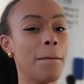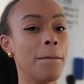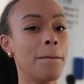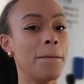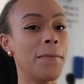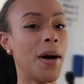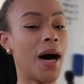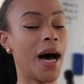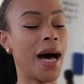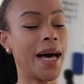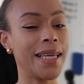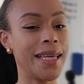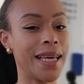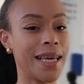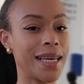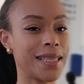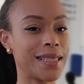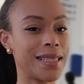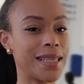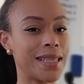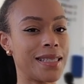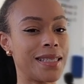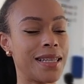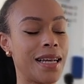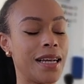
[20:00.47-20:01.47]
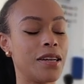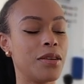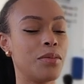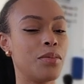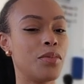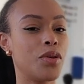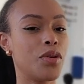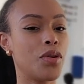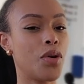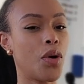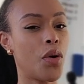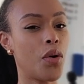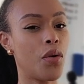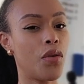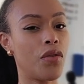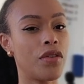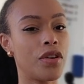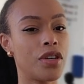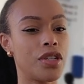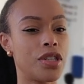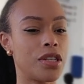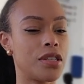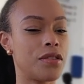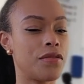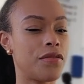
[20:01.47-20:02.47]
buying sustainable over
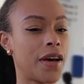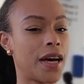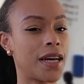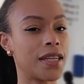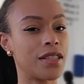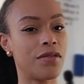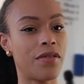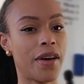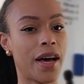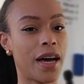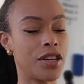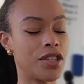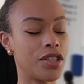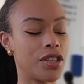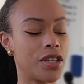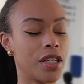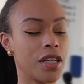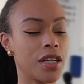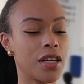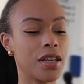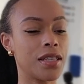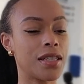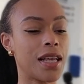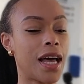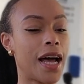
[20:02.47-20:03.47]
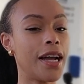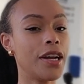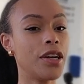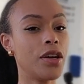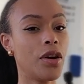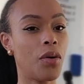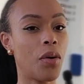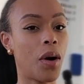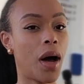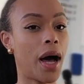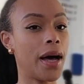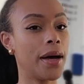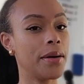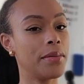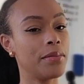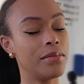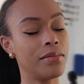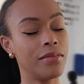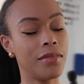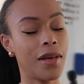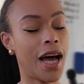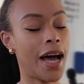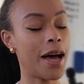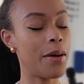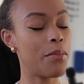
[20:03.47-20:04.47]
just fast fashion. Because I know
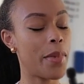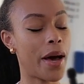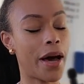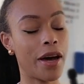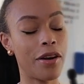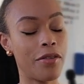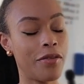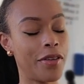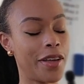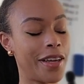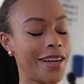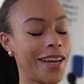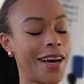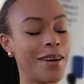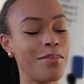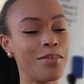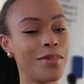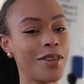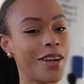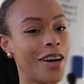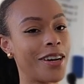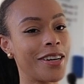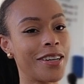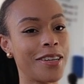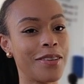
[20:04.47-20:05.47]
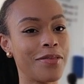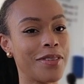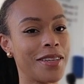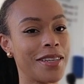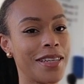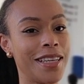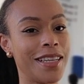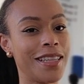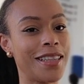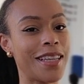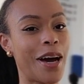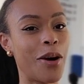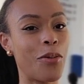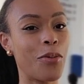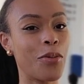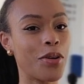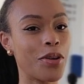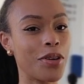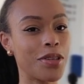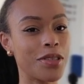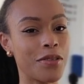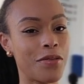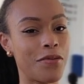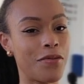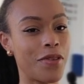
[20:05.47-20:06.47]
I'm out of it. I'm not even in that
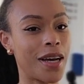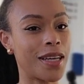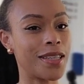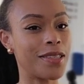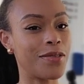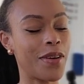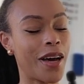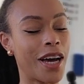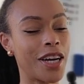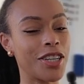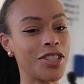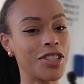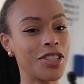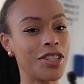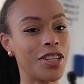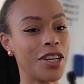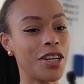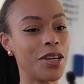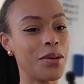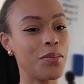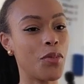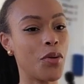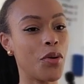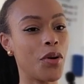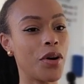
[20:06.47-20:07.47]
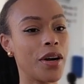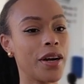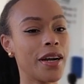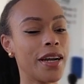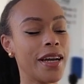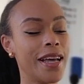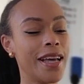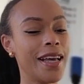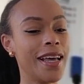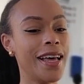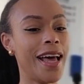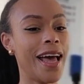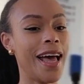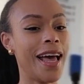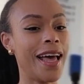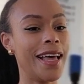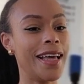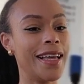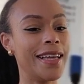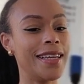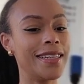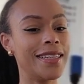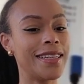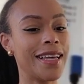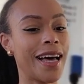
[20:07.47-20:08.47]
world of fast fashion anymore.
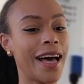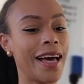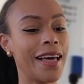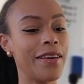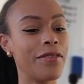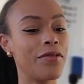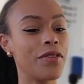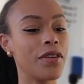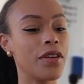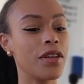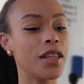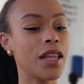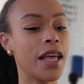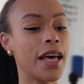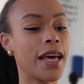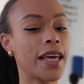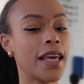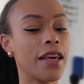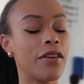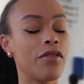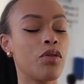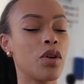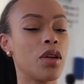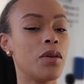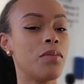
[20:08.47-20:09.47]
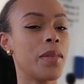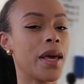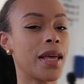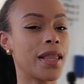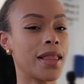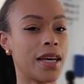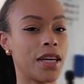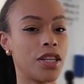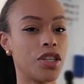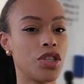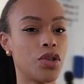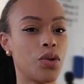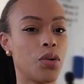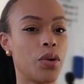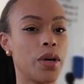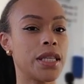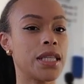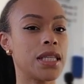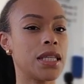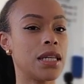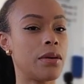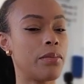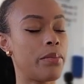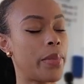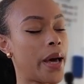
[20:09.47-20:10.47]
And I feel like if we make that choice
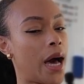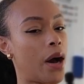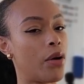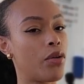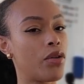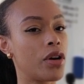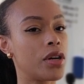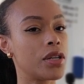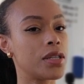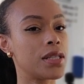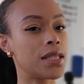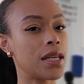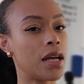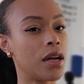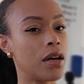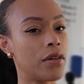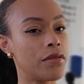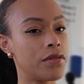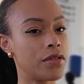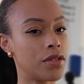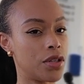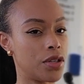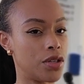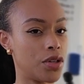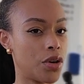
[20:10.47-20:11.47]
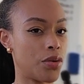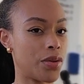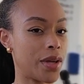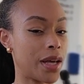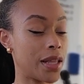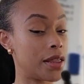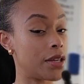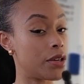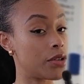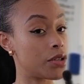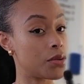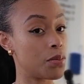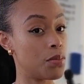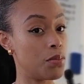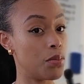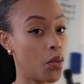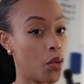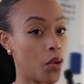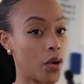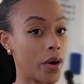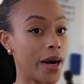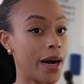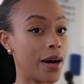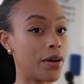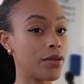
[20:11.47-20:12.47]
and empower ourselves to know that there's
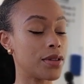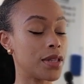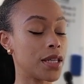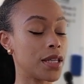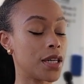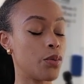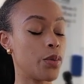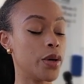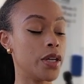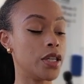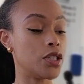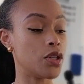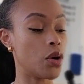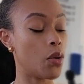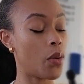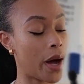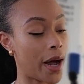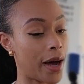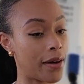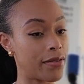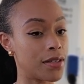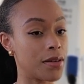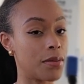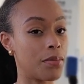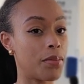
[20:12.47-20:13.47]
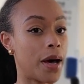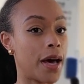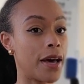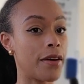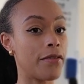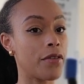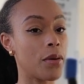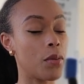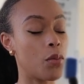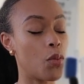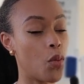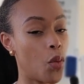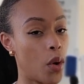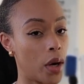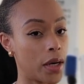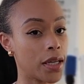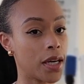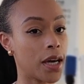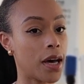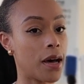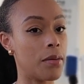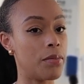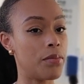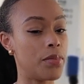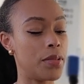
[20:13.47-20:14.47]
more out there, we don't have to buy from one
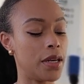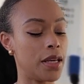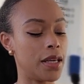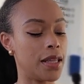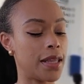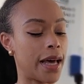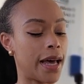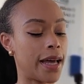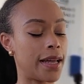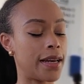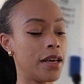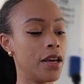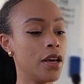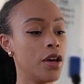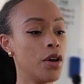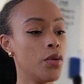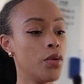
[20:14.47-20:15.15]
company that